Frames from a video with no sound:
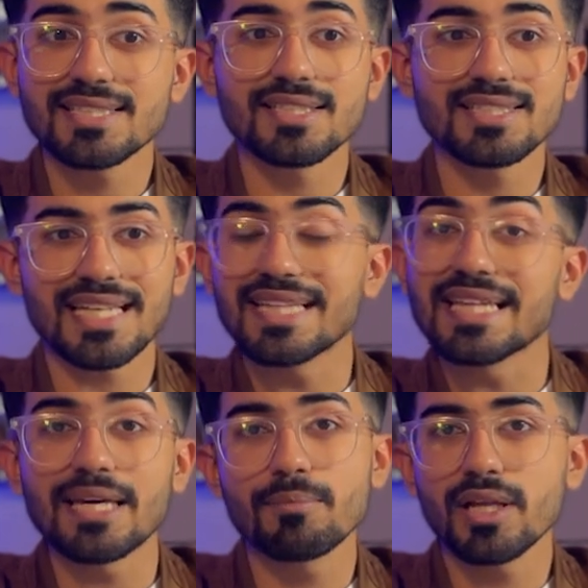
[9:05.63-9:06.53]
is
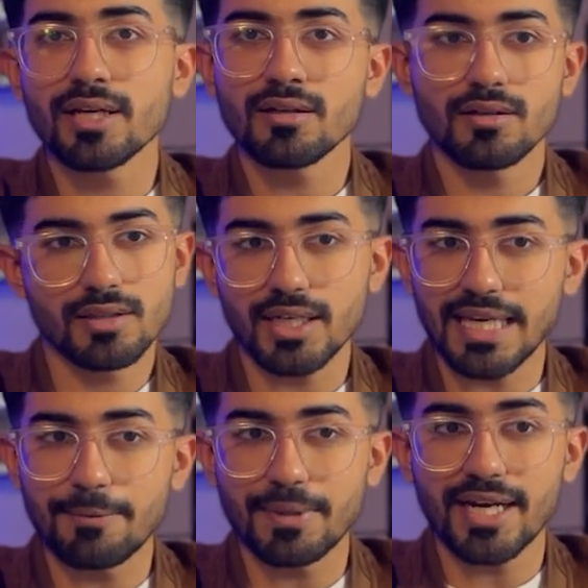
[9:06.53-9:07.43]
enabling the
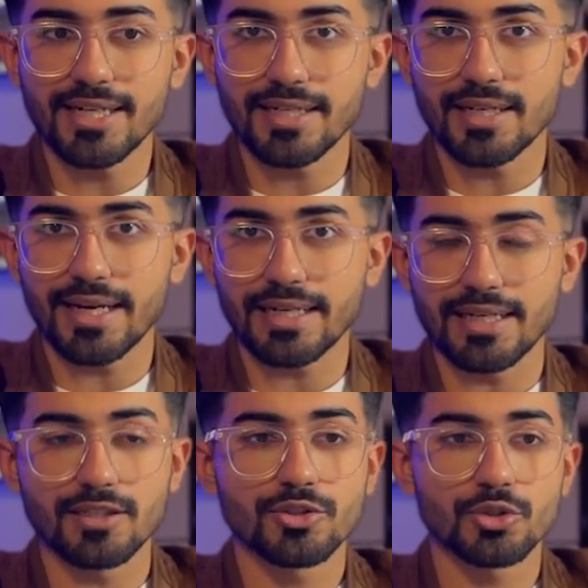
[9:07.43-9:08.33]
API
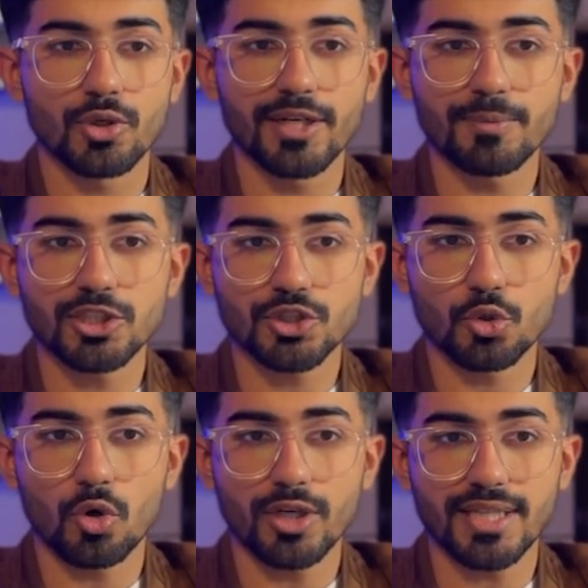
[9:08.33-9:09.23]
directly. So let me just
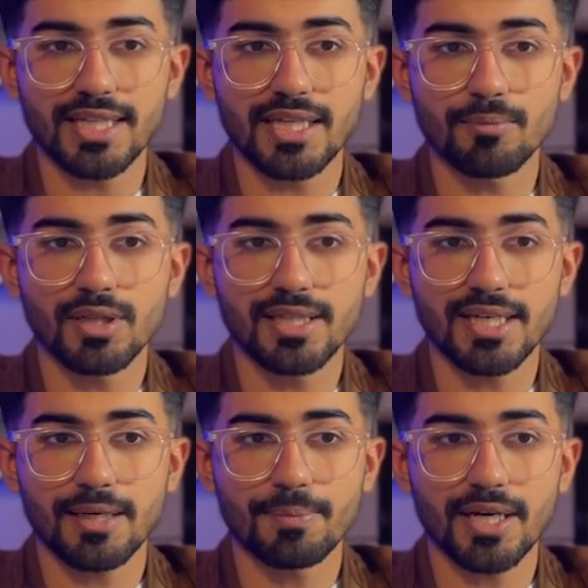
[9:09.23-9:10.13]
go on enable
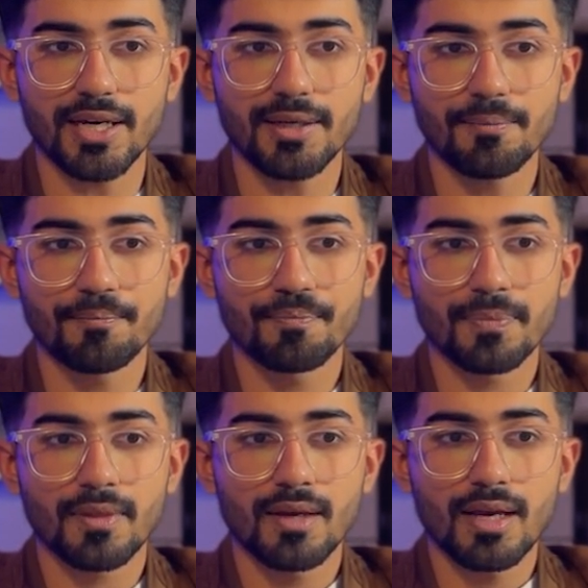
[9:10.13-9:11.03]
the API.
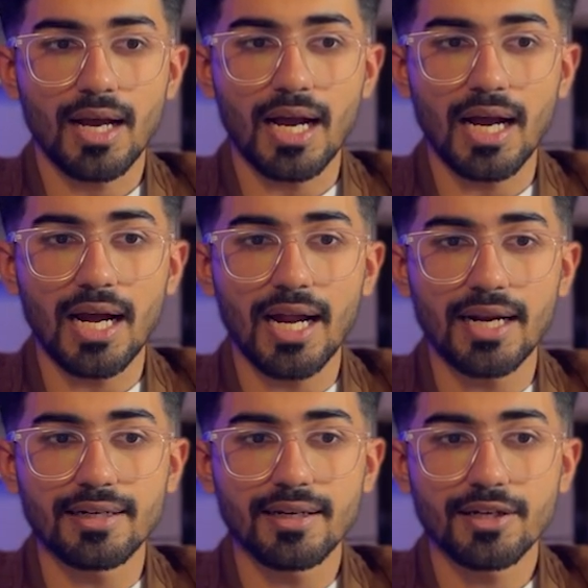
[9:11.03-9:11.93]

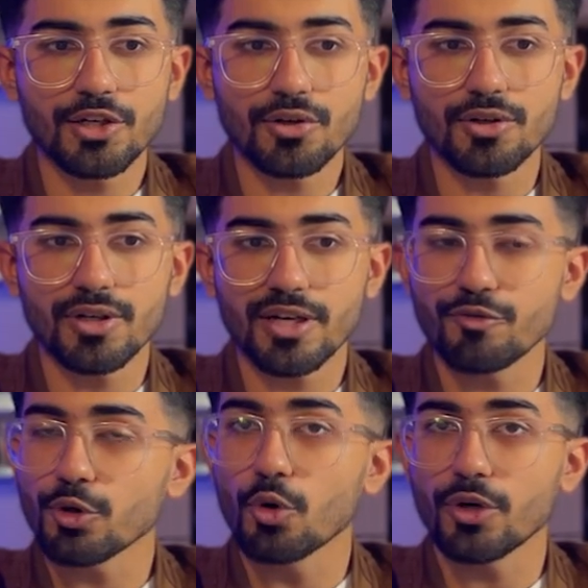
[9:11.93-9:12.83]
And here, if
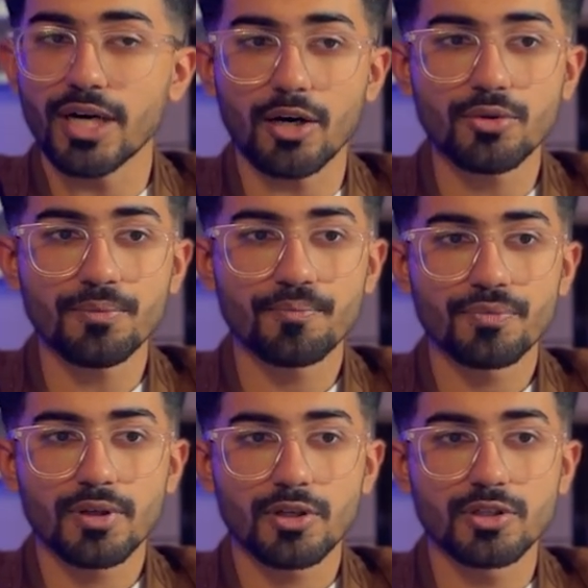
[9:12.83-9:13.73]
you go down,
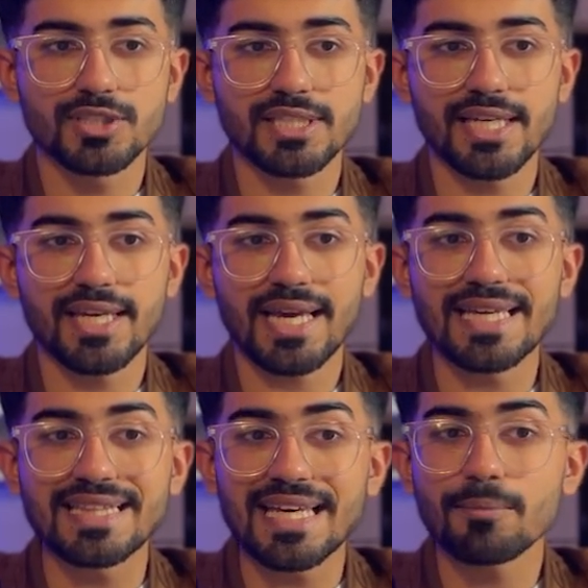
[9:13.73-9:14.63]
you'd see
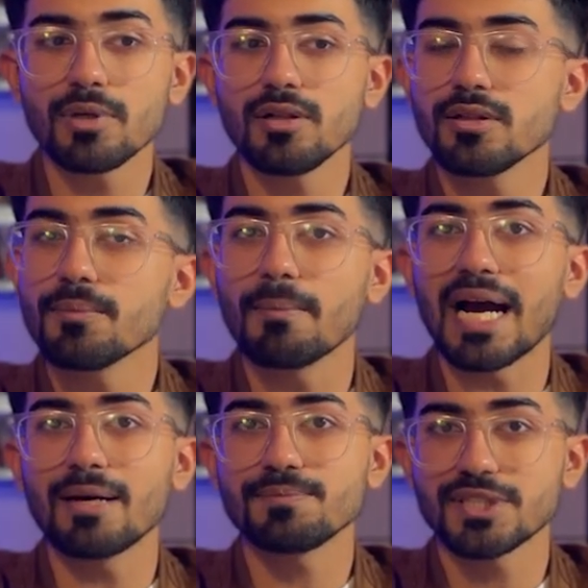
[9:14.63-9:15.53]
enable the
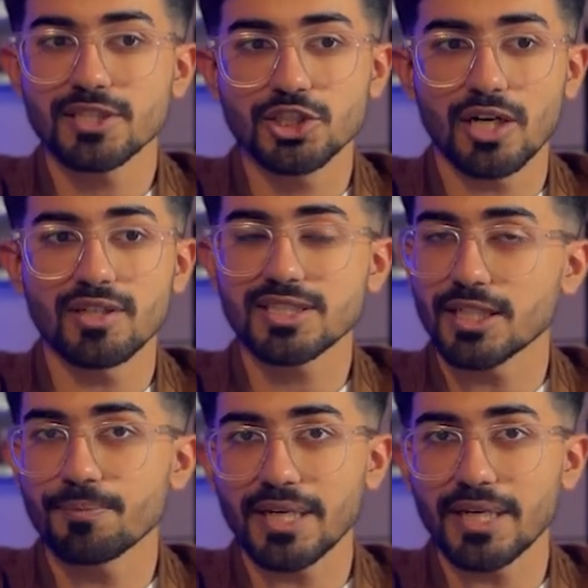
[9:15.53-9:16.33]
Maps JavaScript